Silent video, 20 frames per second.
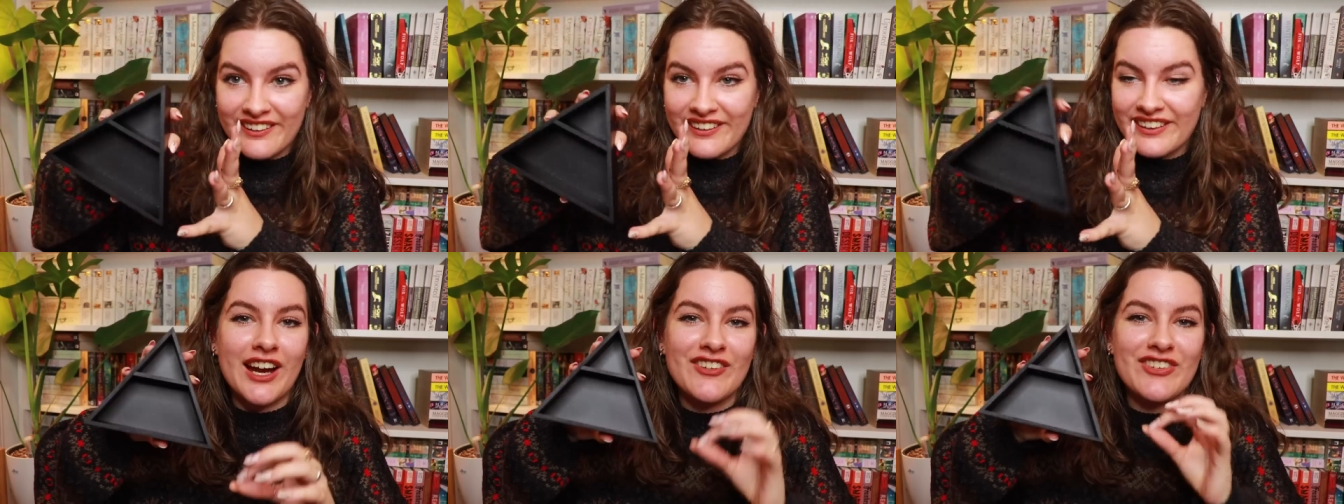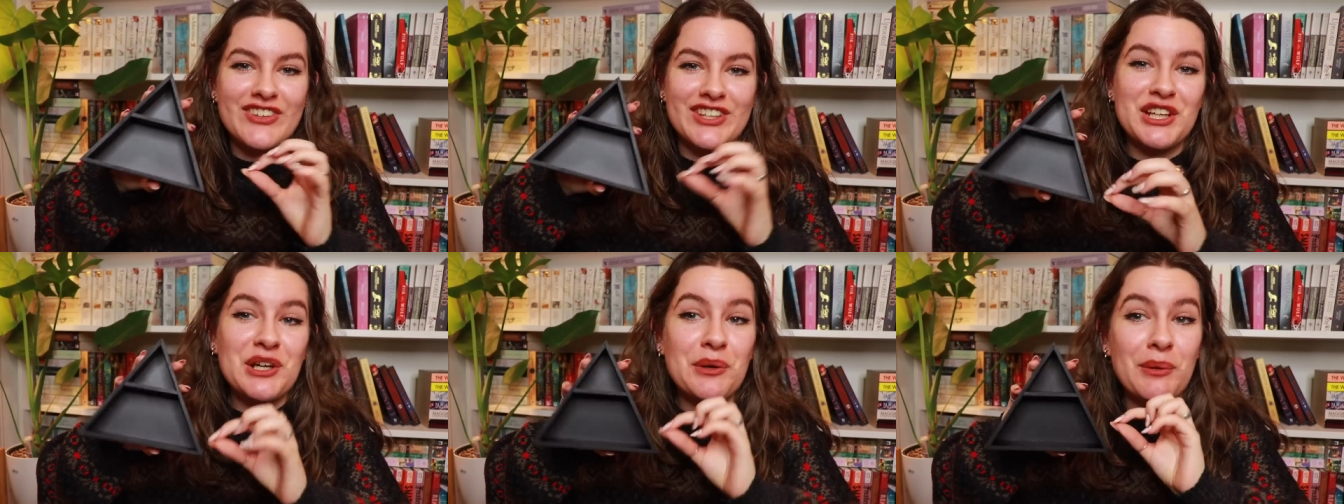I've
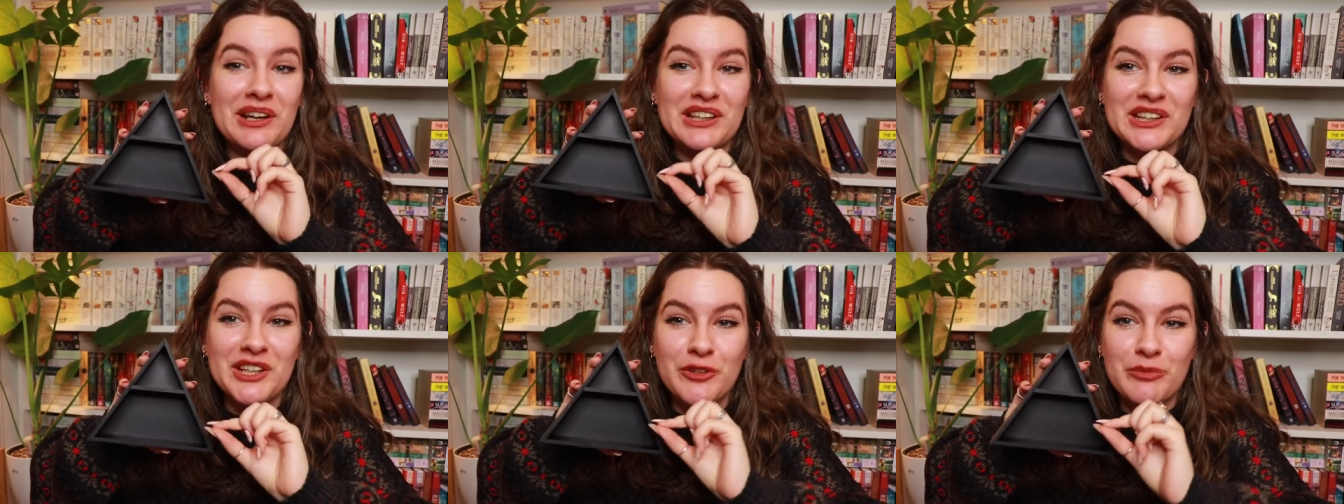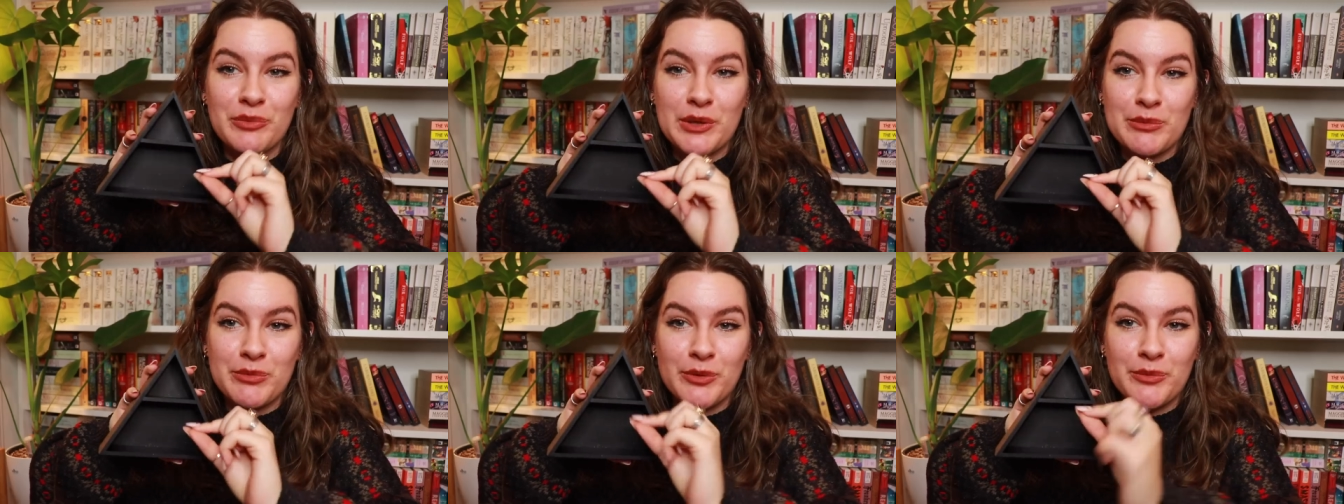seen quite a lot of
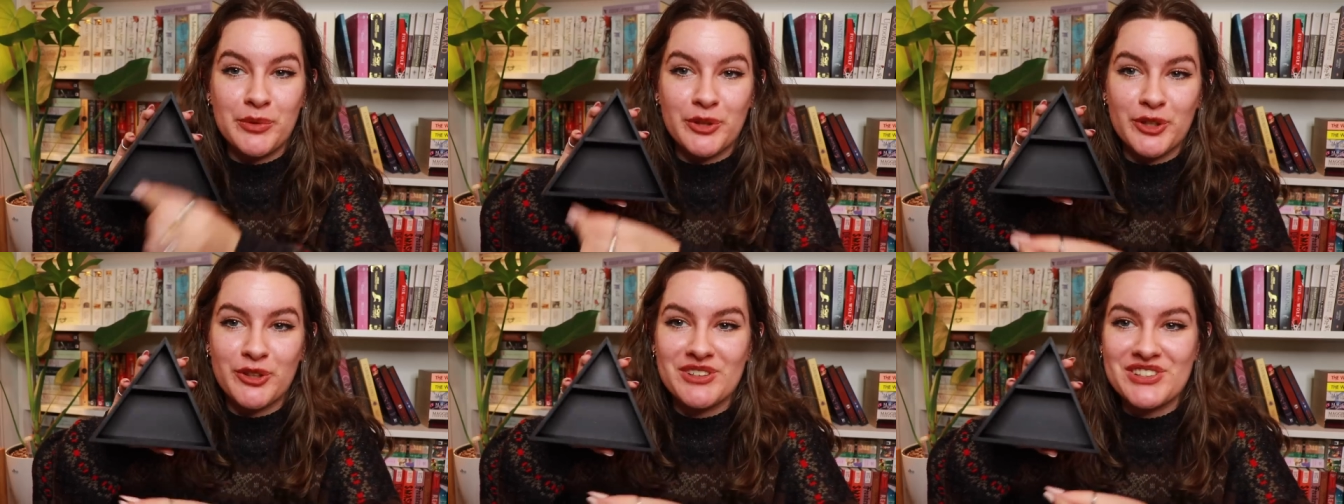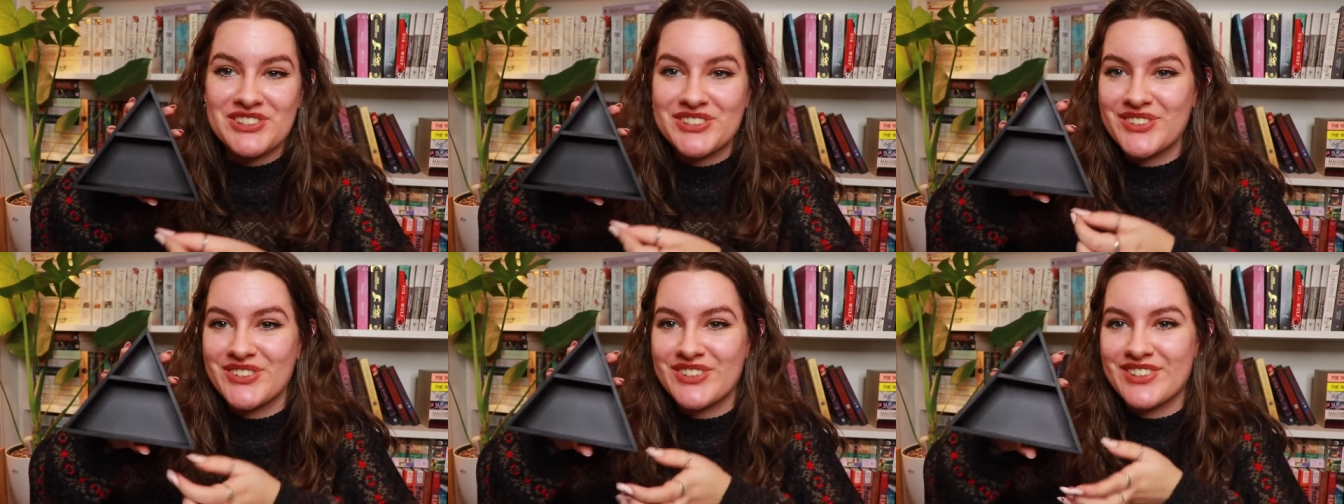people put
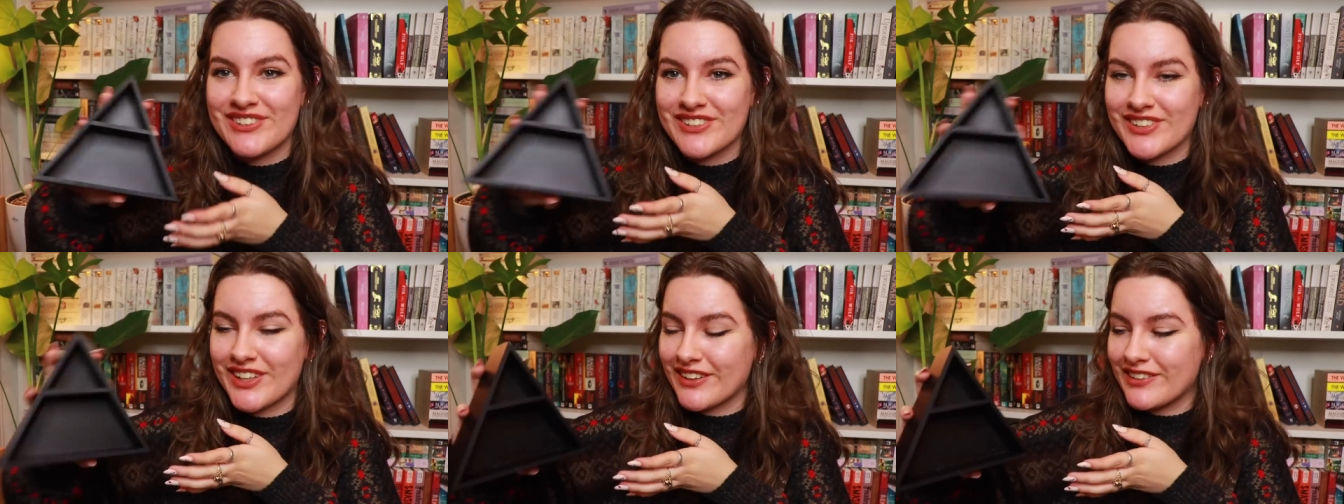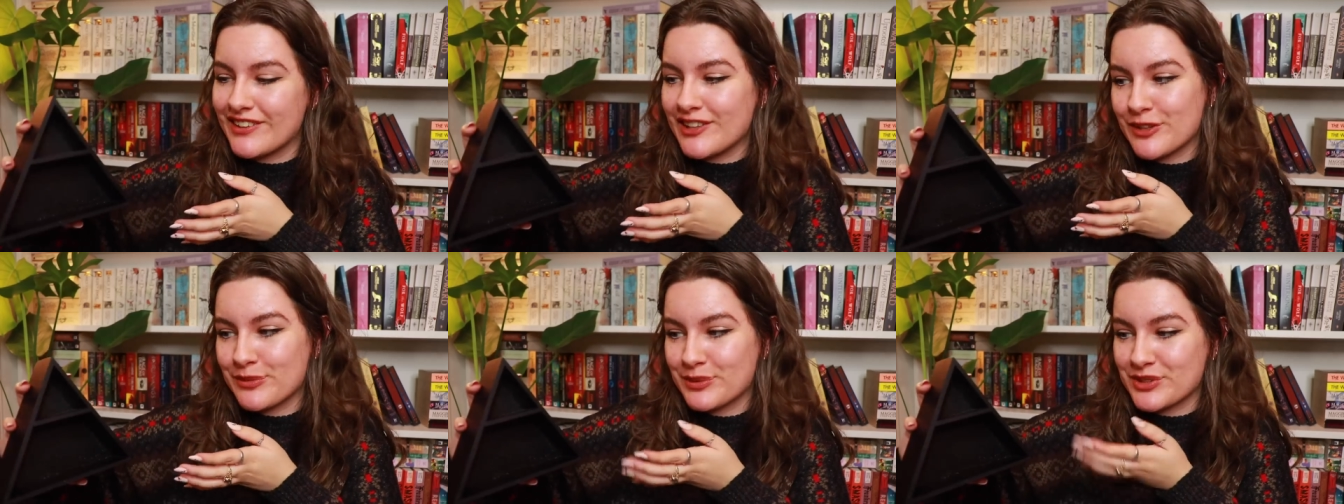crystals inside
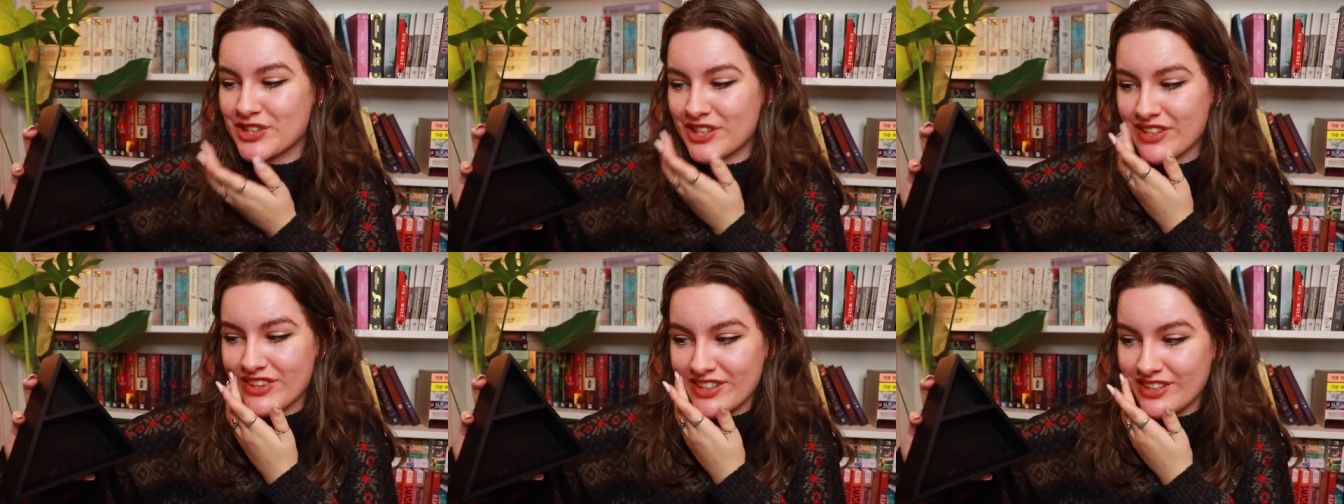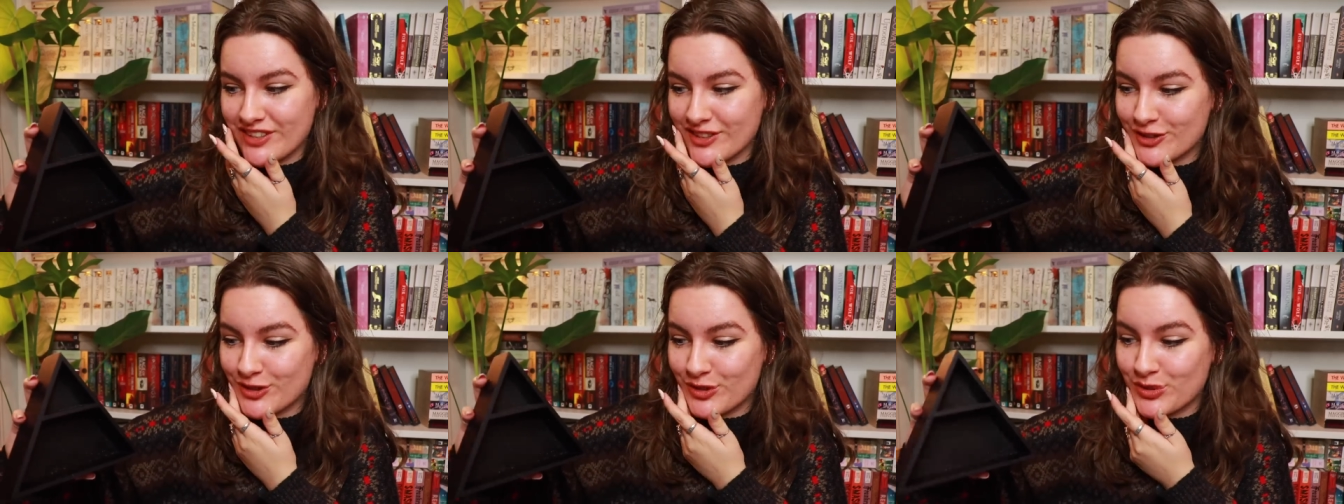these, which I
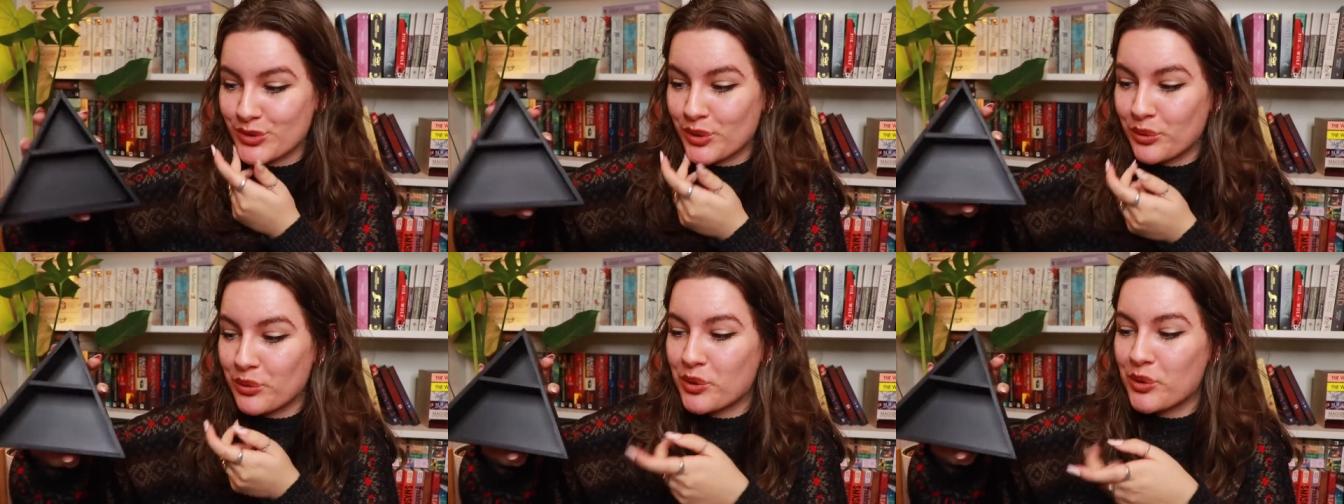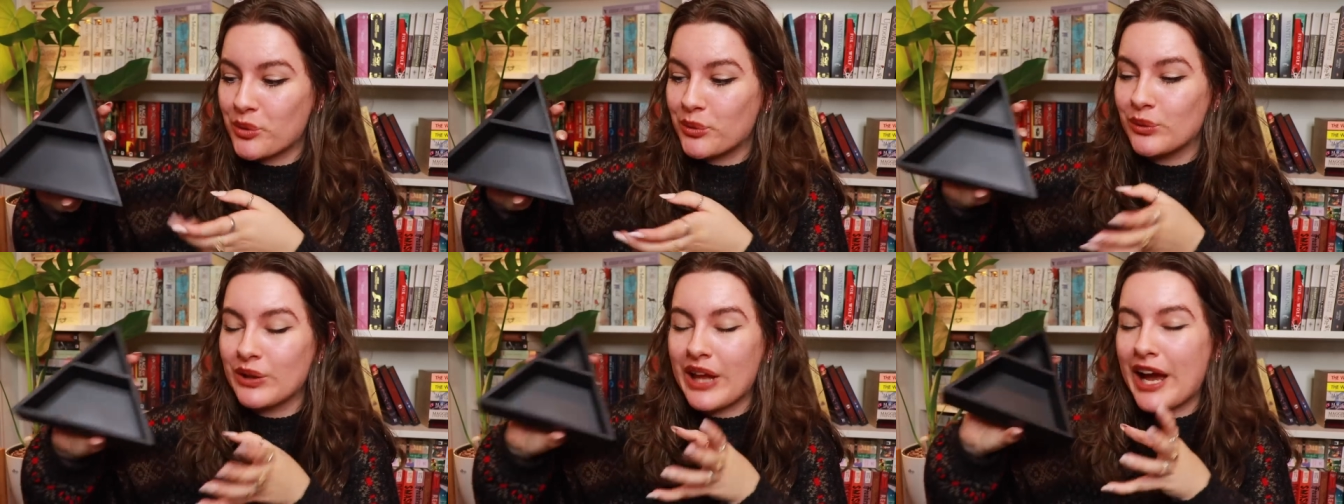think is just so
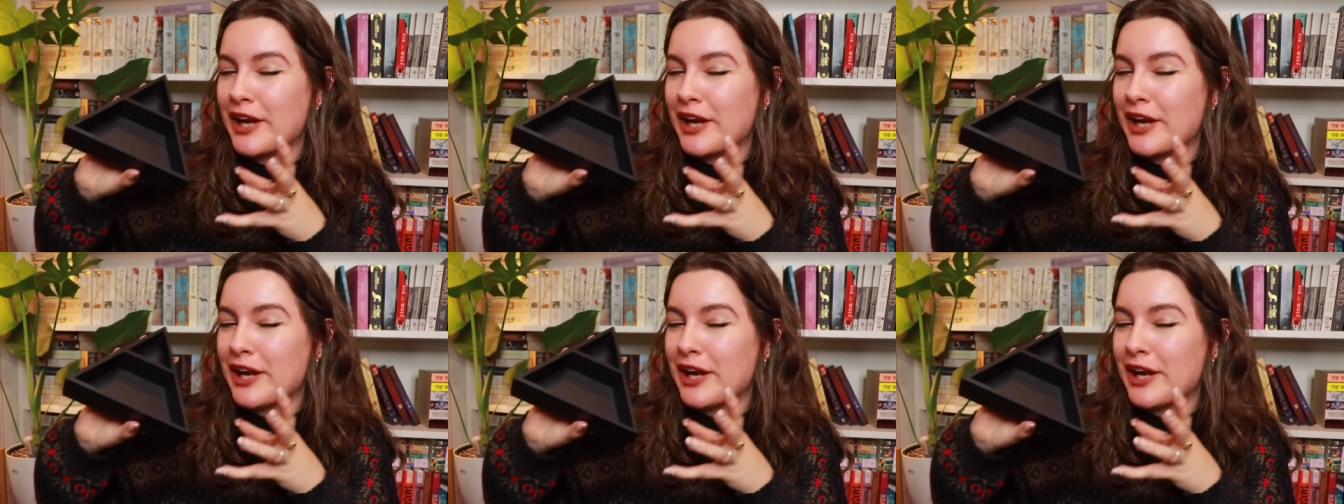cool.